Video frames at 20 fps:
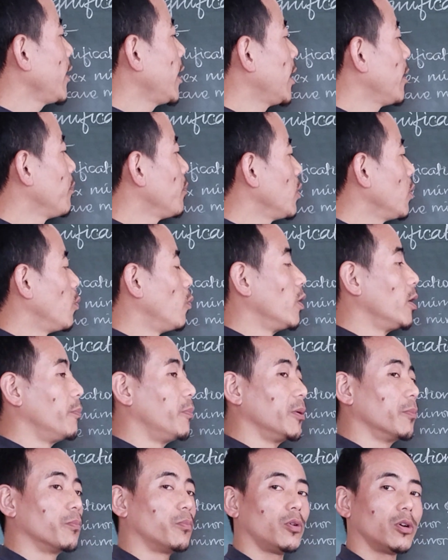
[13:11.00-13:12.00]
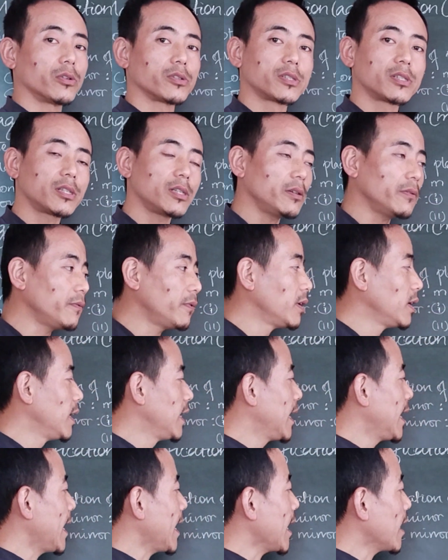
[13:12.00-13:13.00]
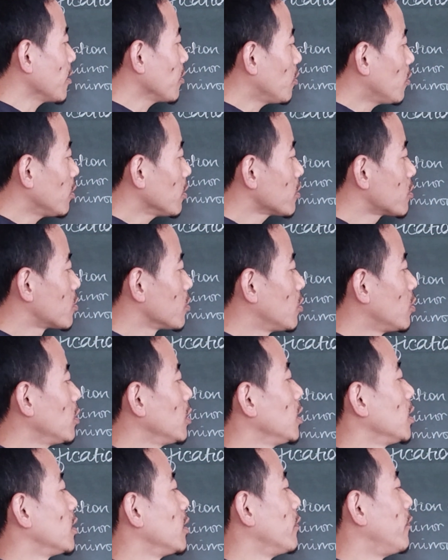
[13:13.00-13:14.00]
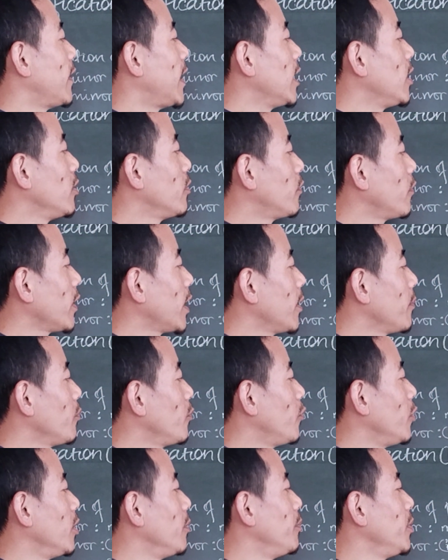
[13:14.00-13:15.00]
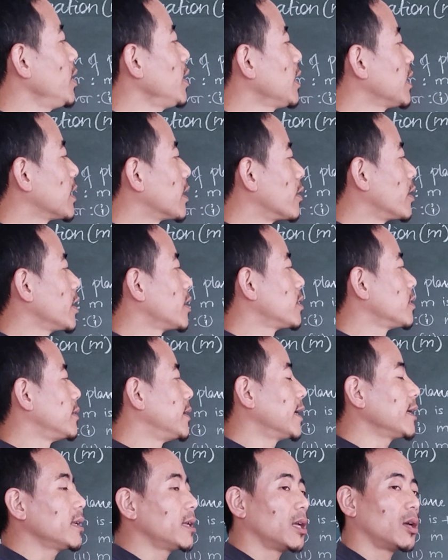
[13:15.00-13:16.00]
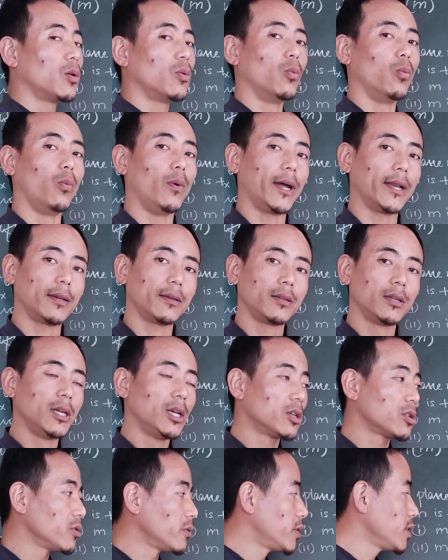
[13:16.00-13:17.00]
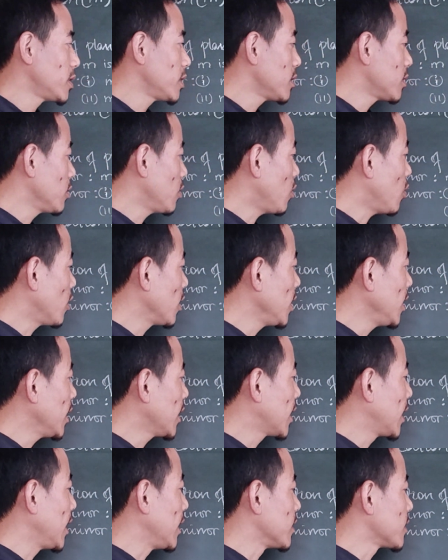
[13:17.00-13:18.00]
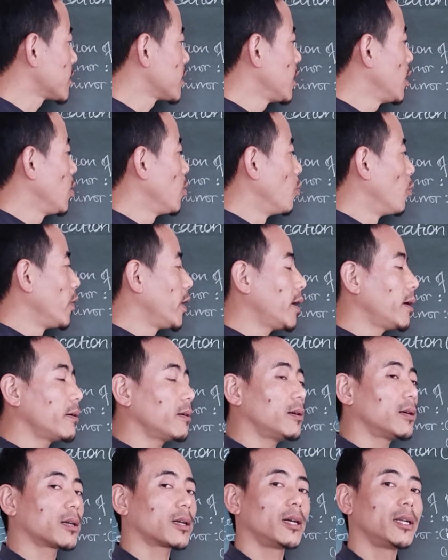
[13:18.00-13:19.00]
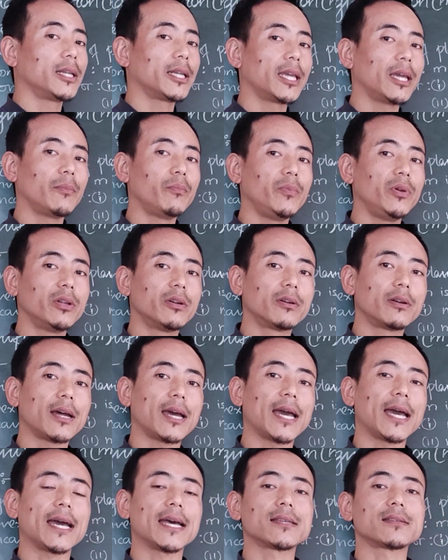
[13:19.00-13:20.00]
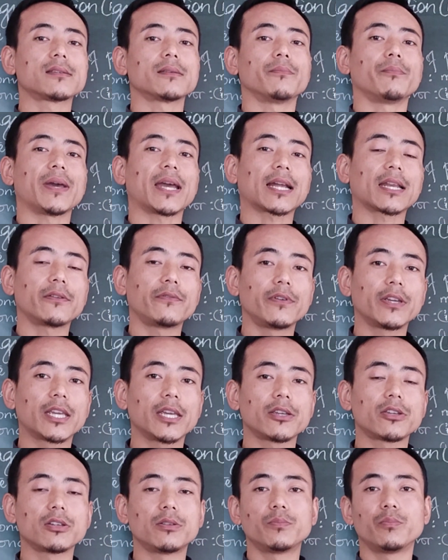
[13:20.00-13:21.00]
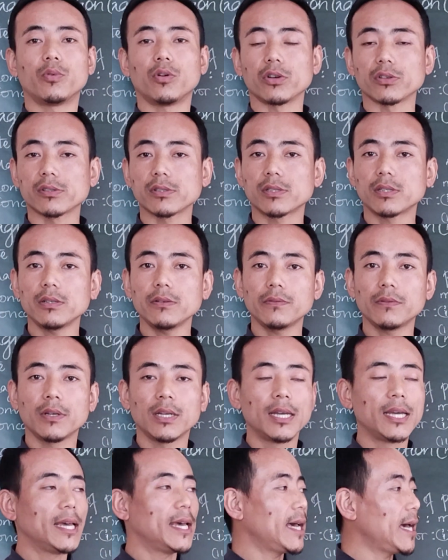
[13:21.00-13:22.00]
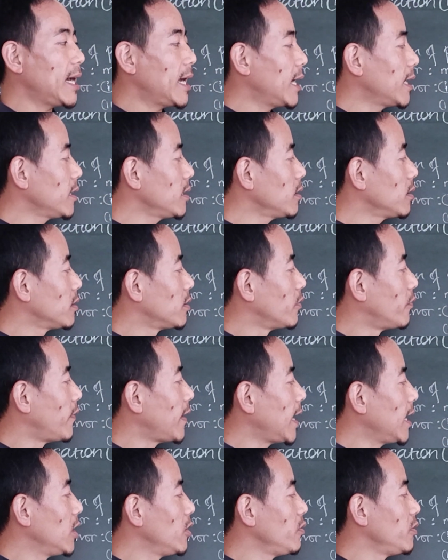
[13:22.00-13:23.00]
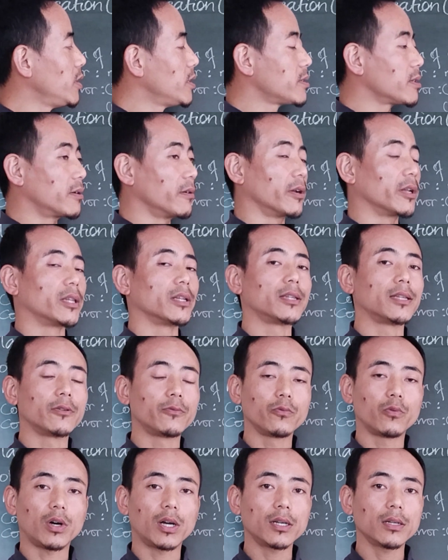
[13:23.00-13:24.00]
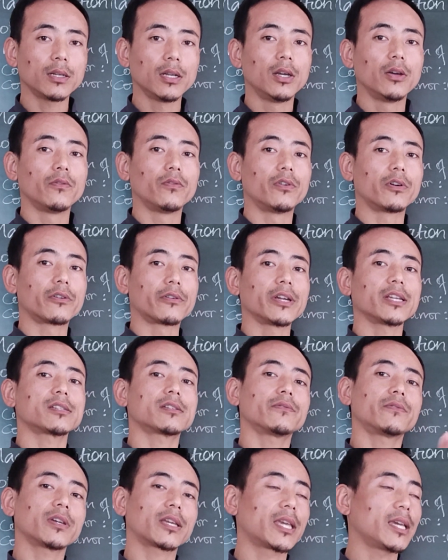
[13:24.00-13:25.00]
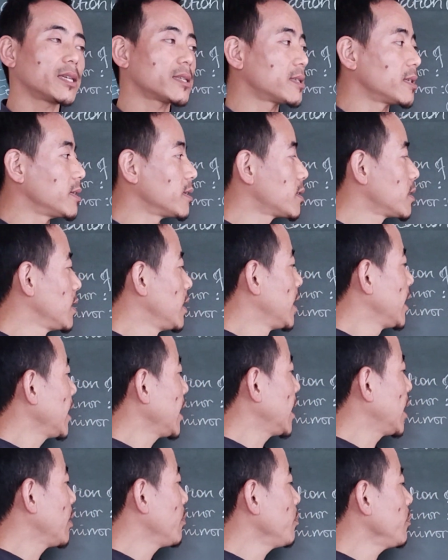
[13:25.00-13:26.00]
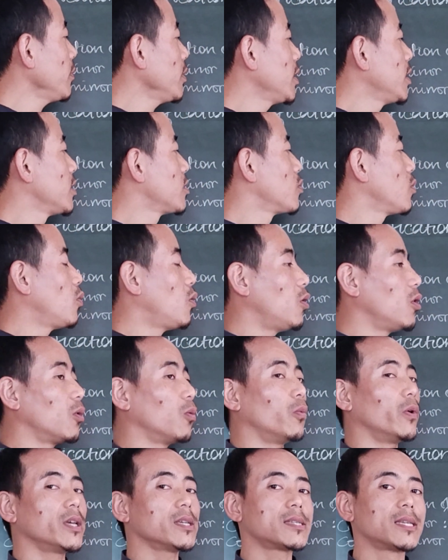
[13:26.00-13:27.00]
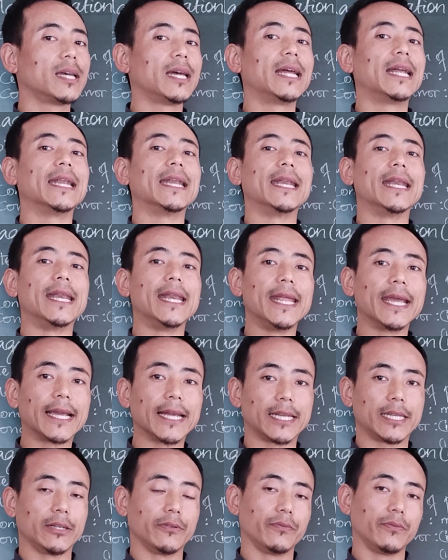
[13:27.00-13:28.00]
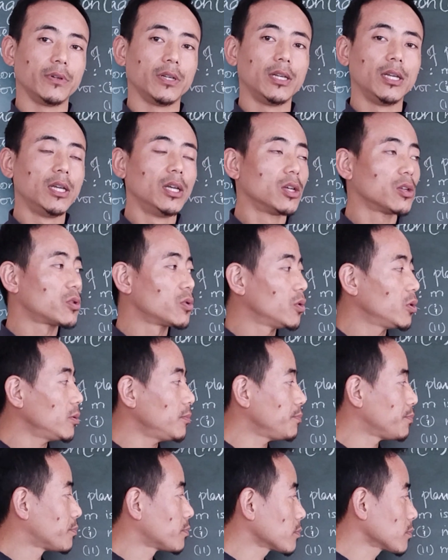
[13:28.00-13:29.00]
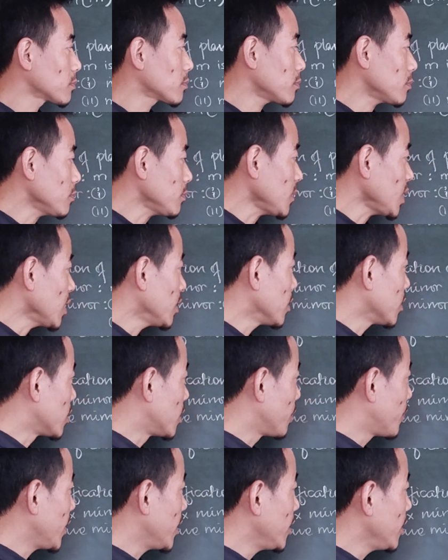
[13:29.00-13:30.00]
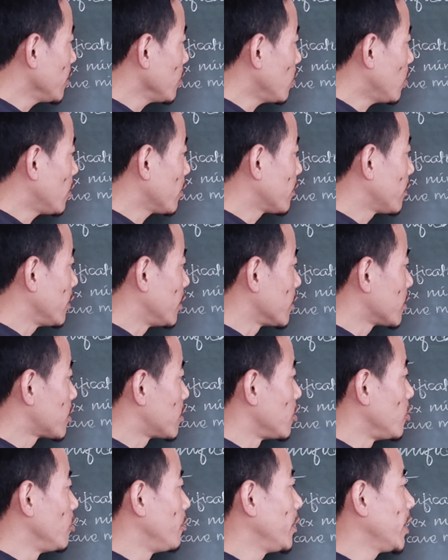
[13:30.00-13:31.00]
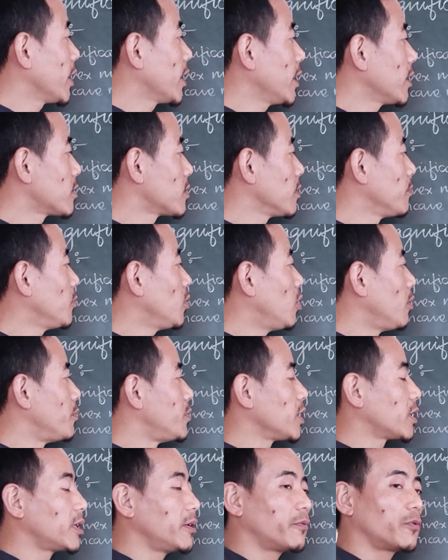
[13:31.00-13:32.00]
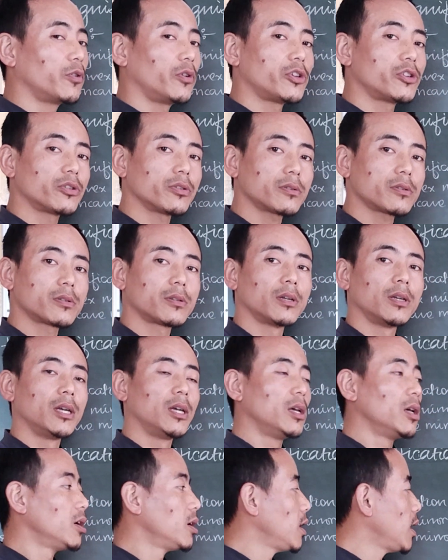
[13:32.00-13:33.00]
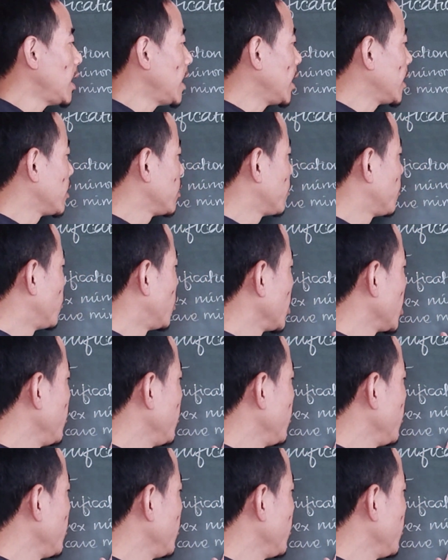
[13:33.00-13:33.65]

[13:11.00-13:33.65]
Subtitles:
m will be positive, and also the value of m will be greater than 1. So this is the only case where a concave mirror has magnification positive and the value is greater than 1. For rest of the cases, m is always negative. So depending on this, you may get some objective questions. And for